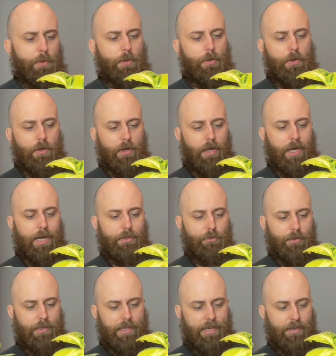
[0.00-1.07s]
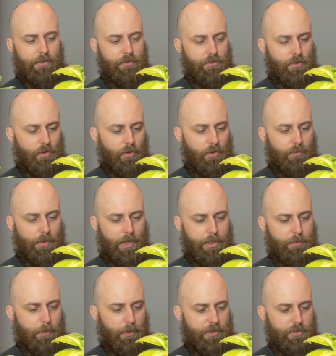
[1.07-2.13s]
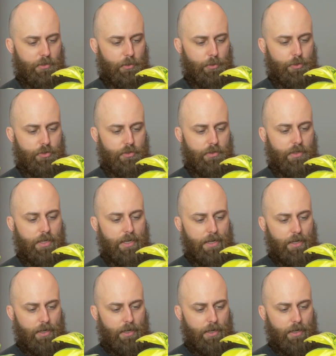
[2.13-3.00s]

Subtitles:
per 100 liters of hydroponic solution,